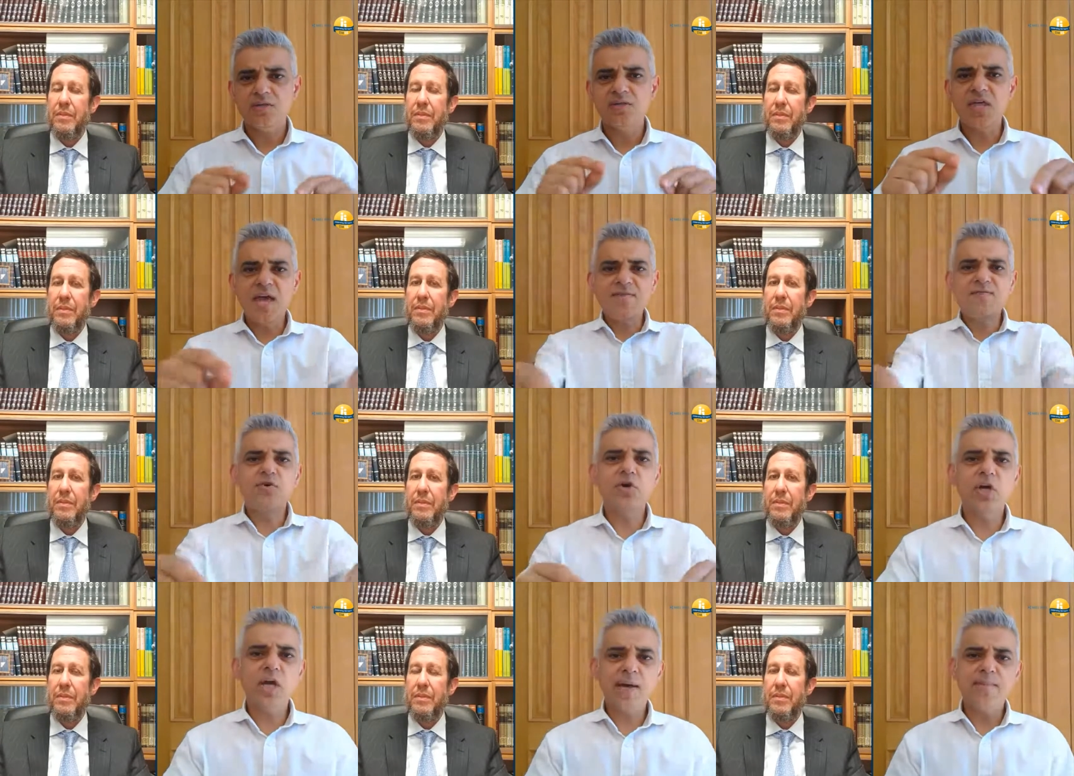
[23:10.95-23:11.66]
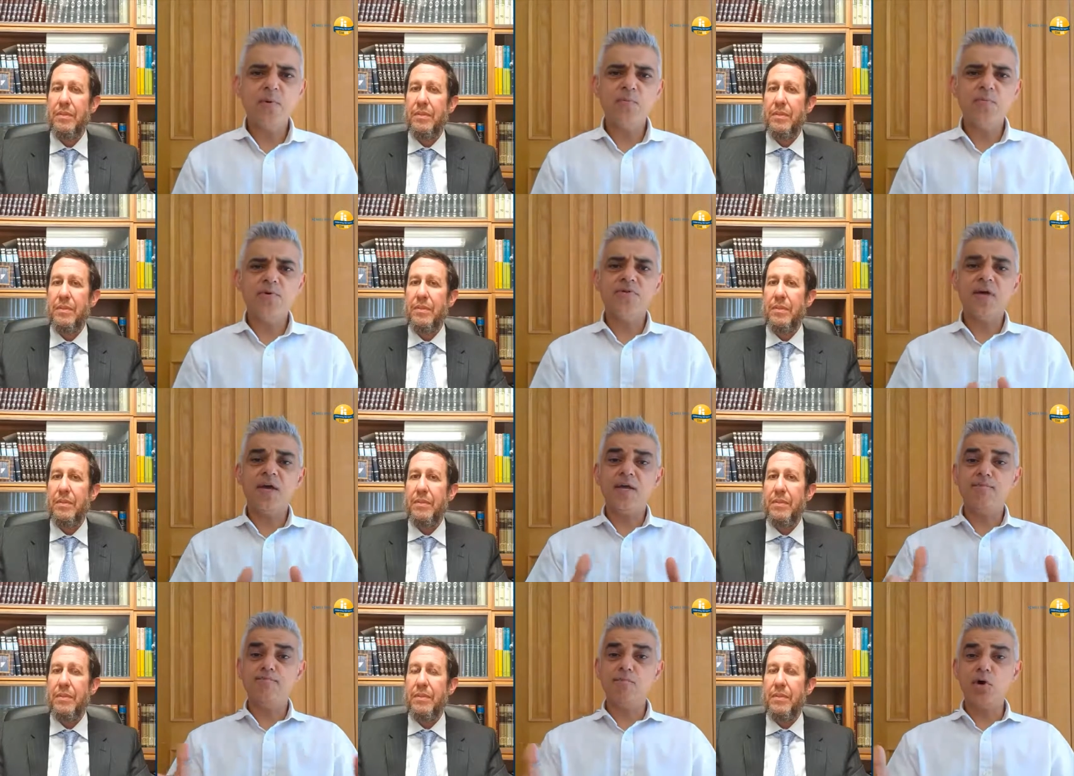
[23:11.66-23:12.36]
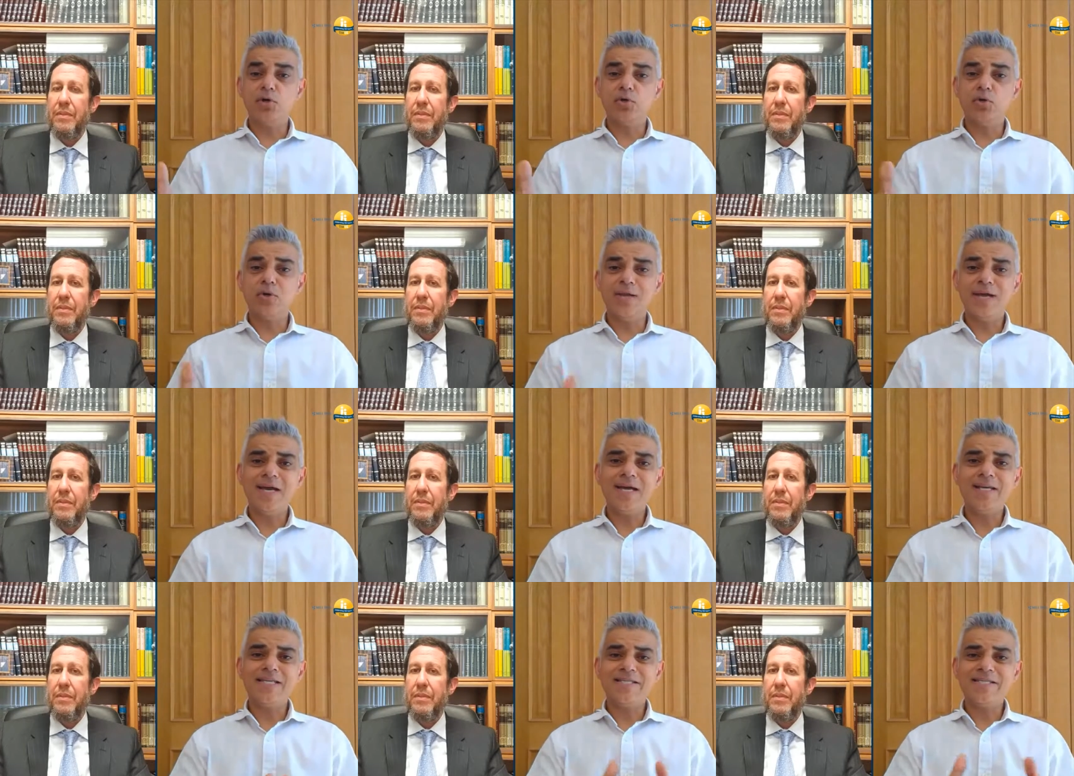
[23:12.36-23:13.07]
Speaker 1: they've got to come up with a model
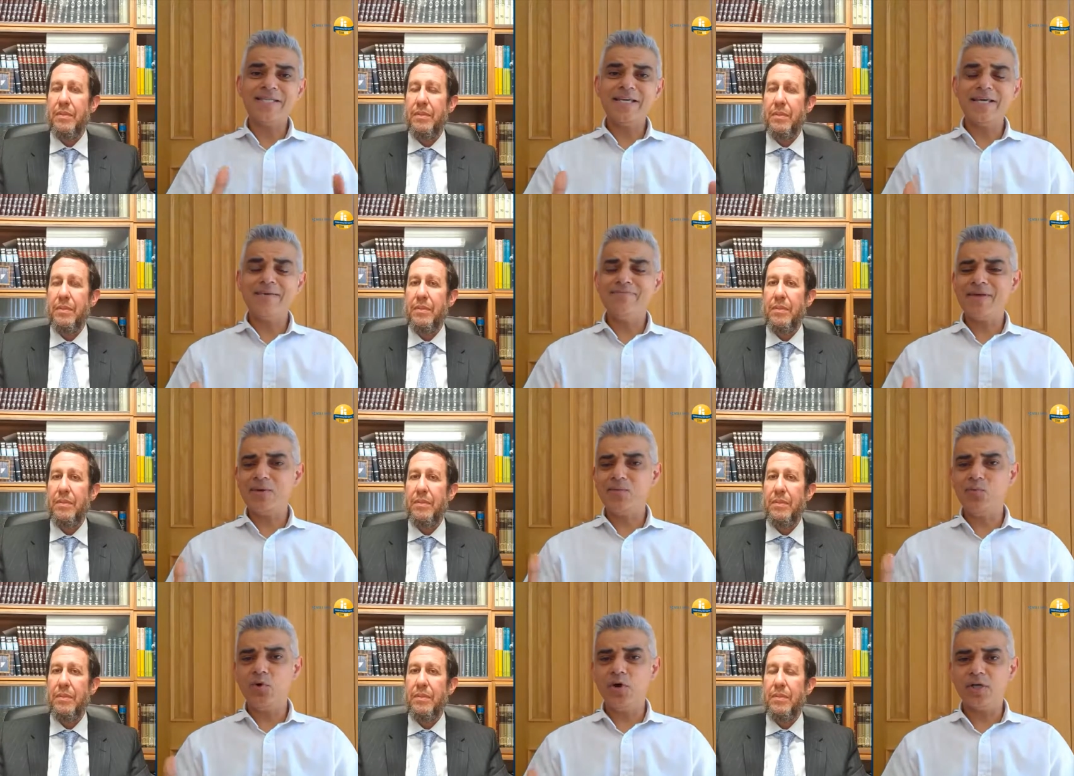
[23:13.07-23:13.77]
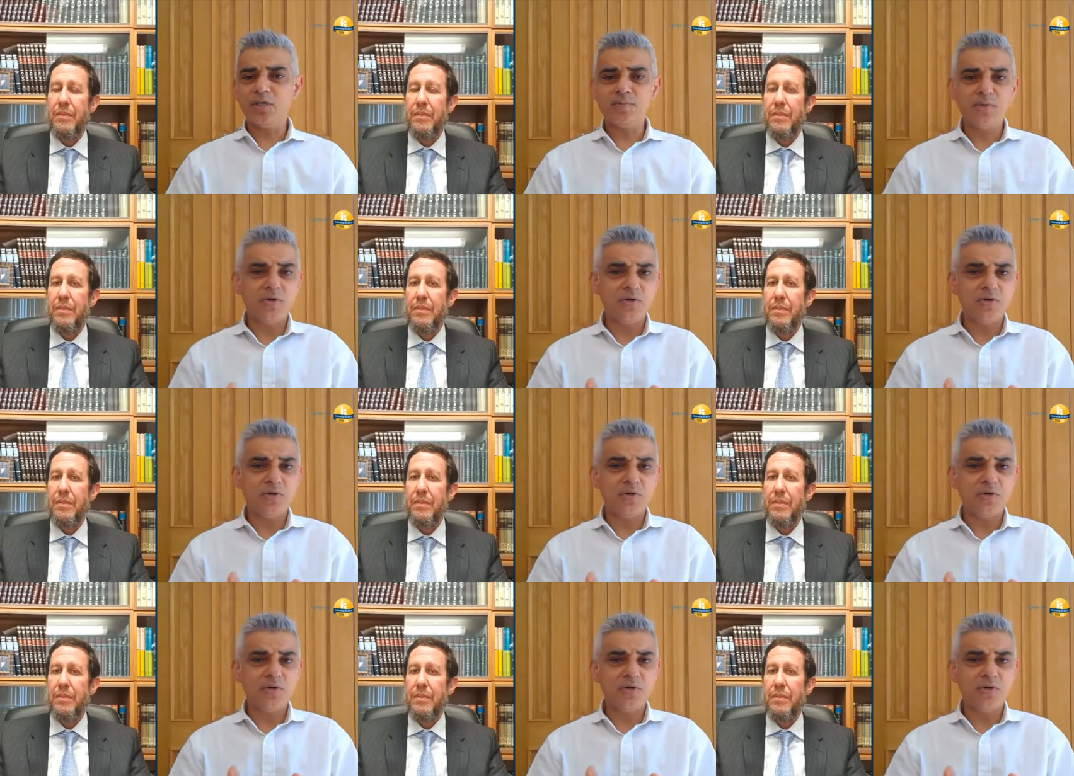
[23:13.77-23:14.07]
and a scheme that works